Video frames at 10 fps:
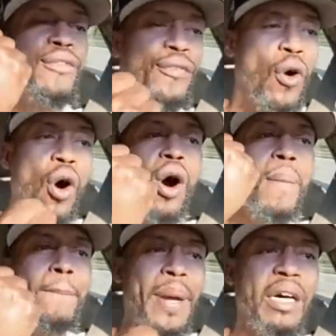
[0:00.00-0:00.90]
4
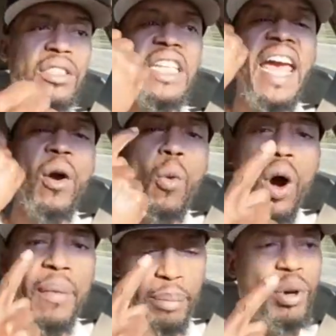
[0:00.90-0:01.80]
belts at
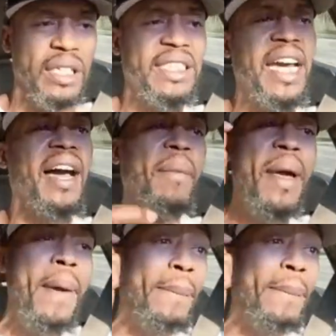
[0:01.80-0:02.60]
one point in time.